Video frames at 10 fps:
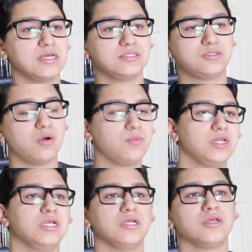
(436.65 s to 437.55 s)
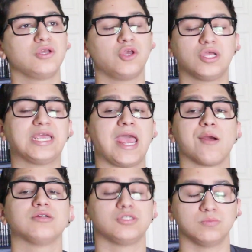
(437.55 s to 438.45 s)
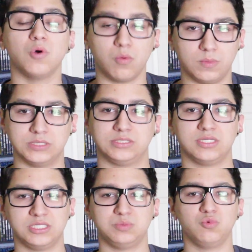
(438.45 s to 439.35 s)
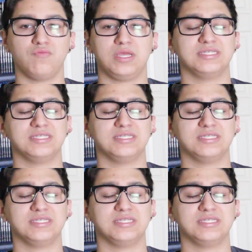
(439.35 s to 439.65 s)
so many good character moments in this movie.